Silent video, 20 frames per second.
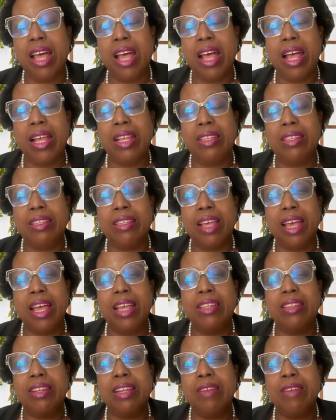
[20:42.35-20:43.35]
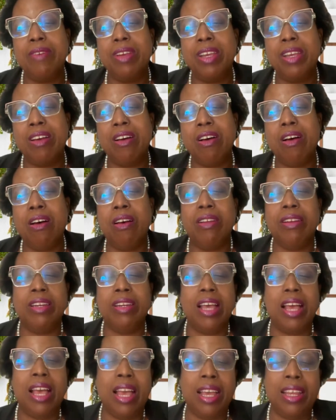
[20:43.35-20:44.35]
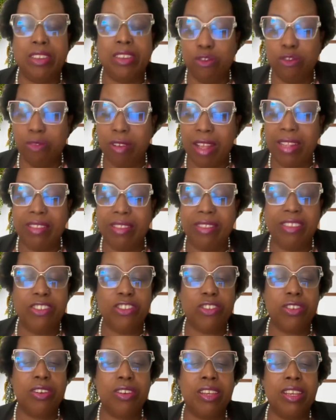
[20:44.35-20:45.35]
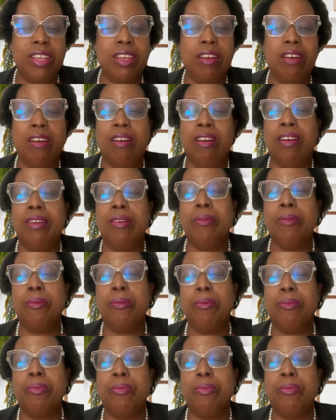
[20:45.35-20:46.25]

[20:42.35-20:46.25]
as living on and transitioning on.